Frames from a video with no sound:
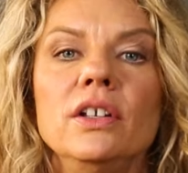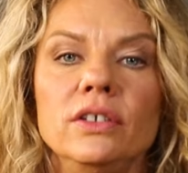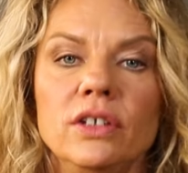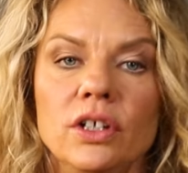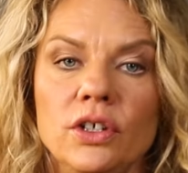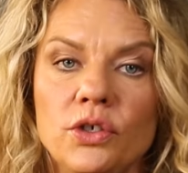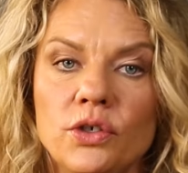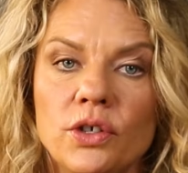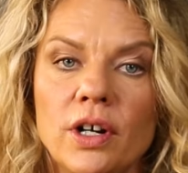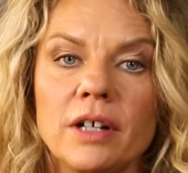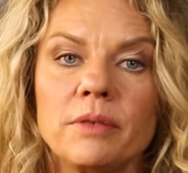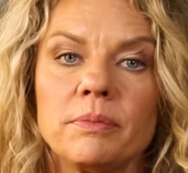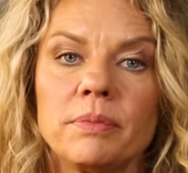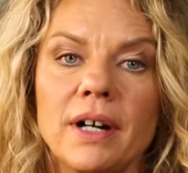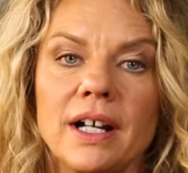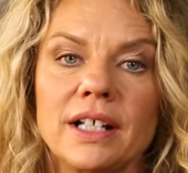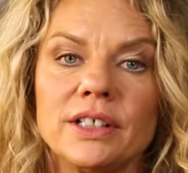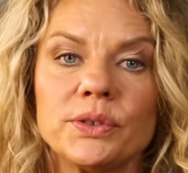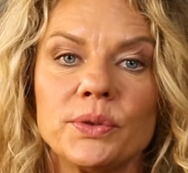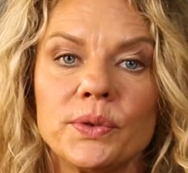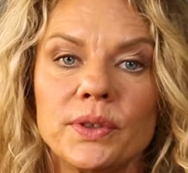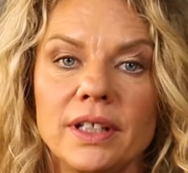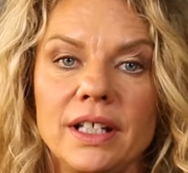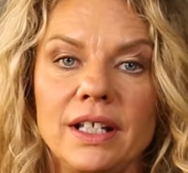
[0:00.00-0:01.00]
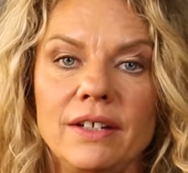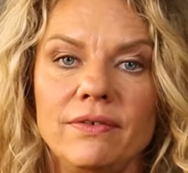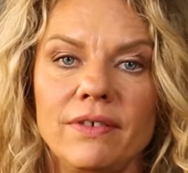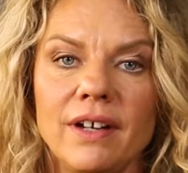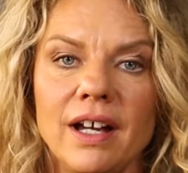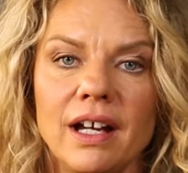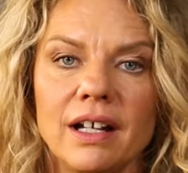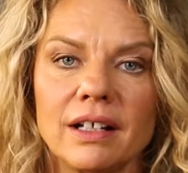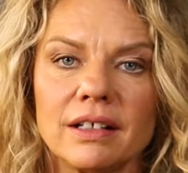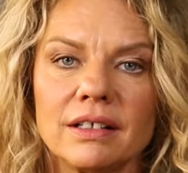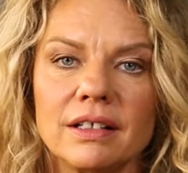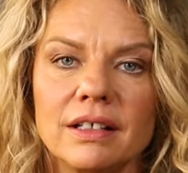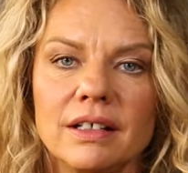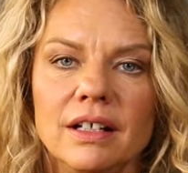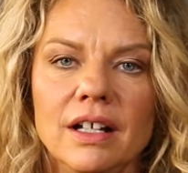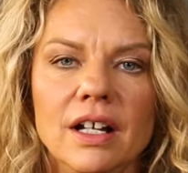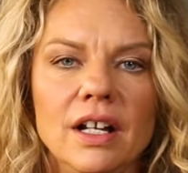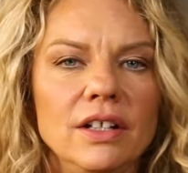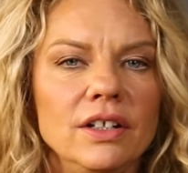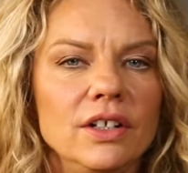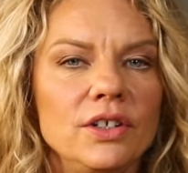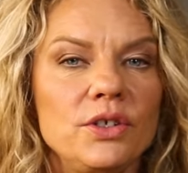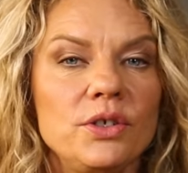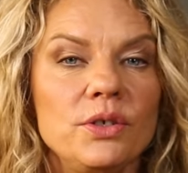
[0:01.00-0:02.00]
the Drug Price Relief Act.
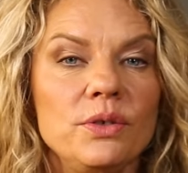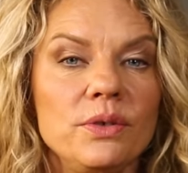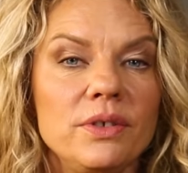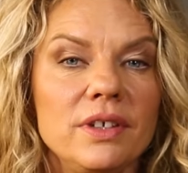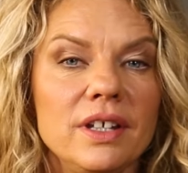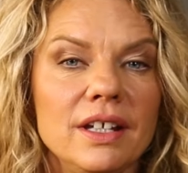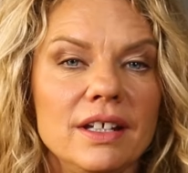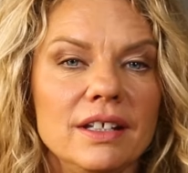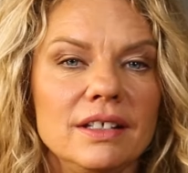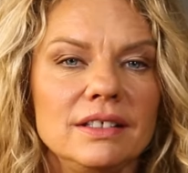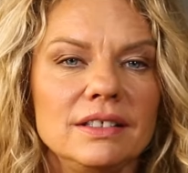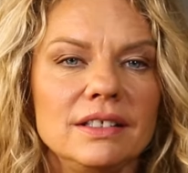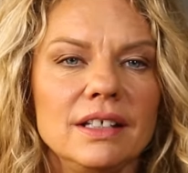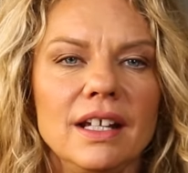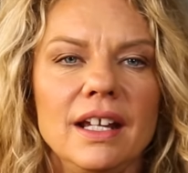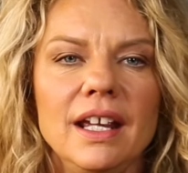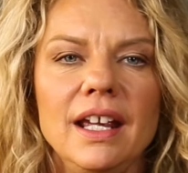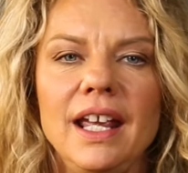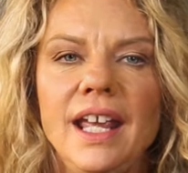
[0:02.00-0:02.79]
The truth is,